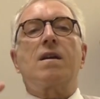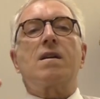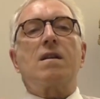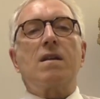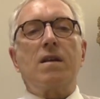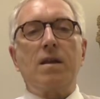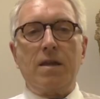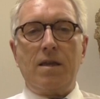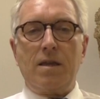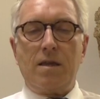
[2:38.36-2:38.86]

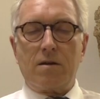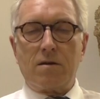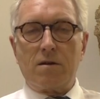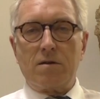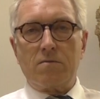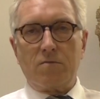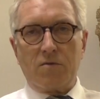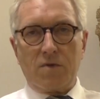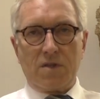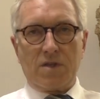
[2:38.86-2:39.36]

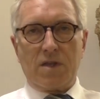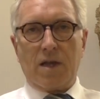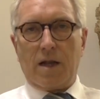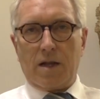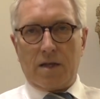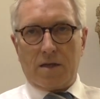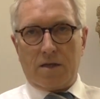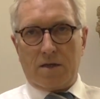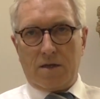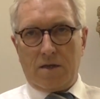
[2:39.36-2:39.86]
clear
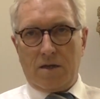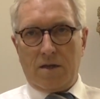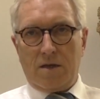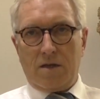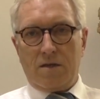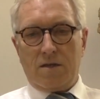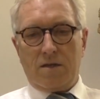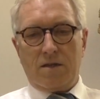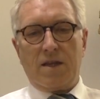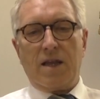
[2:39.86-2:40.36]
result
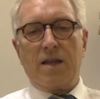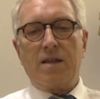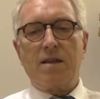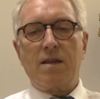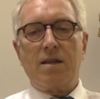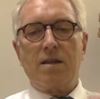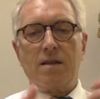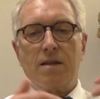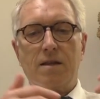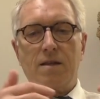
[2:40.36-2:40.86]
that
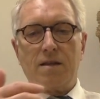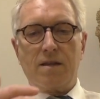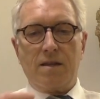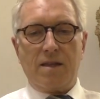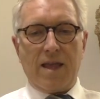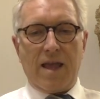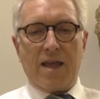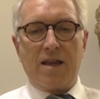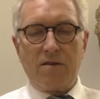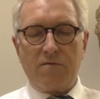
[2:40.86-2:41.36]

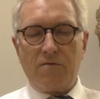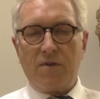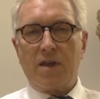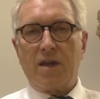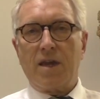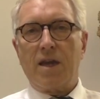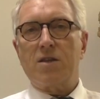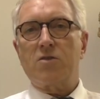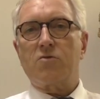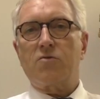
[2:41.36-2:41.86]
then
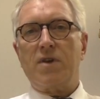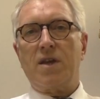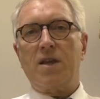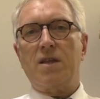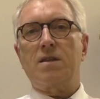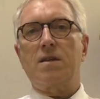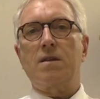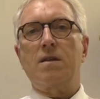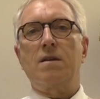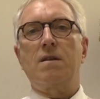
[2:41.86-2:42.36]
we can
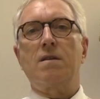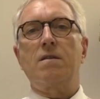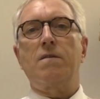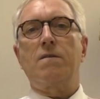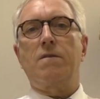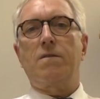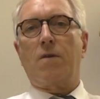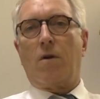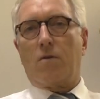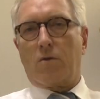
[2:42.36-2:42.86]
treat
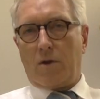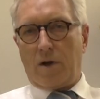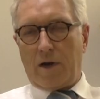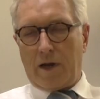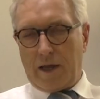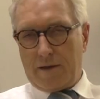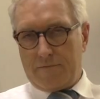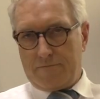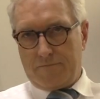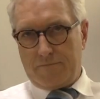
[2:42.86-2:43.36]

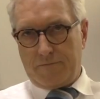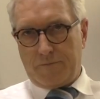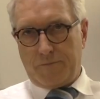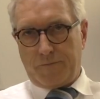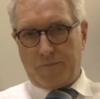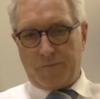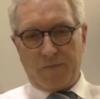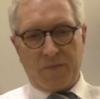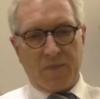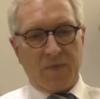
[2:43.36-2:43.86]
thoroughly.
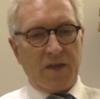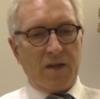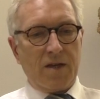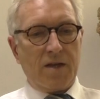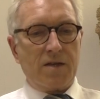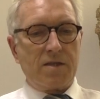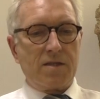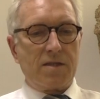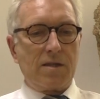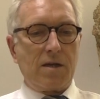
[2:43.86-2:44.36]

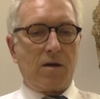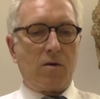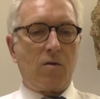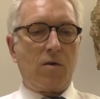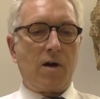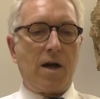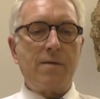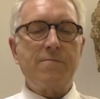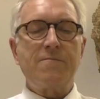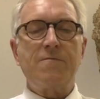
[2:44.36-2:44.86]

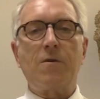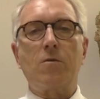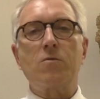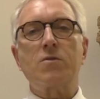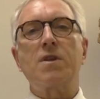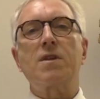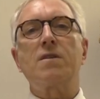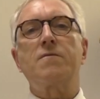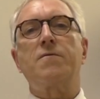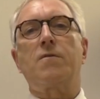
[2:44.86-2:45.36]
So I'm
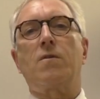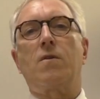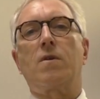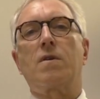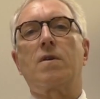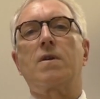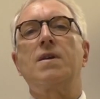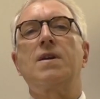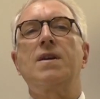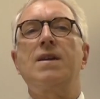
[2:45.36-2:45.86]
voting
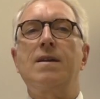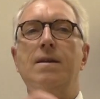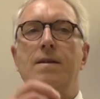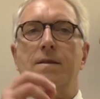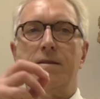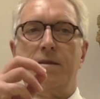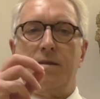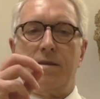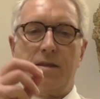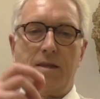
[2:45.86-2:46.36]
for
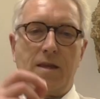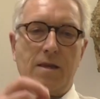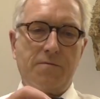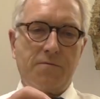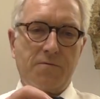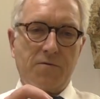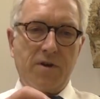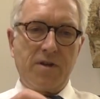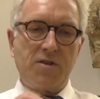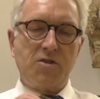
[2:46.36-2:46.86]

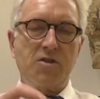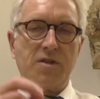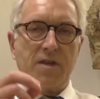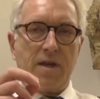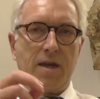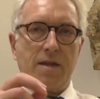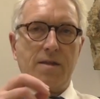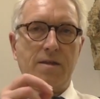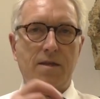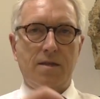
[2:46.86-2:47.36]

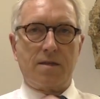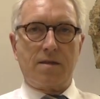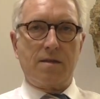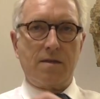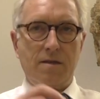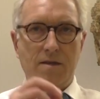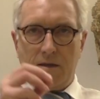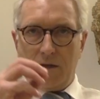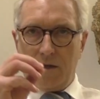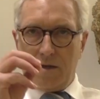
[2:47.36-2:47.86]
differentiated
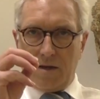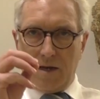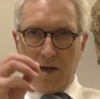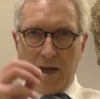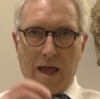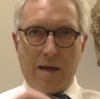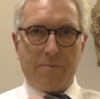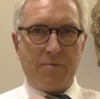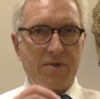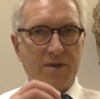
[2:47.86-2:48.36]

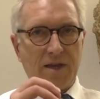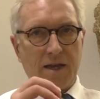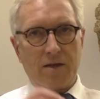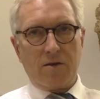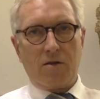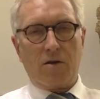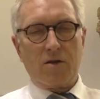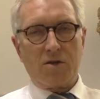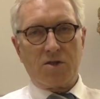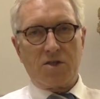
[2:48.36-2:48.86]
lab
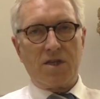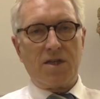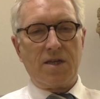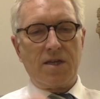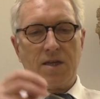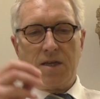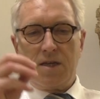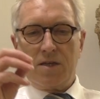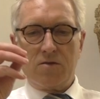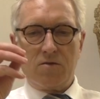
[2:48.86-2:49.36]

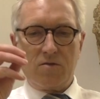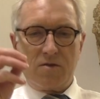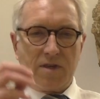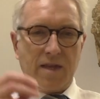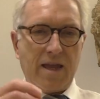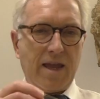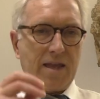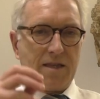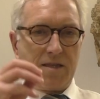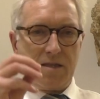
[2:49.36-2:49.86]
technology to
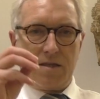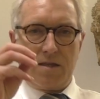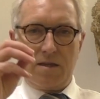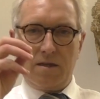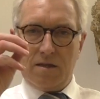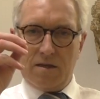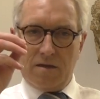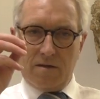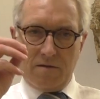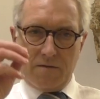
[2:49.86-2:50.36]

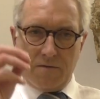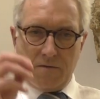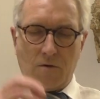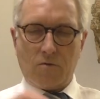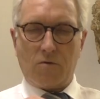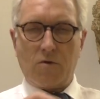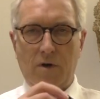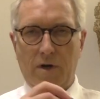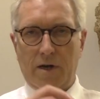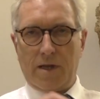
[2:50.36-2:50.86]
test
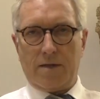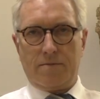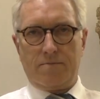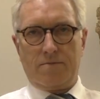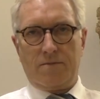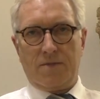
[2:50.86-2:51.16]
thoroughly.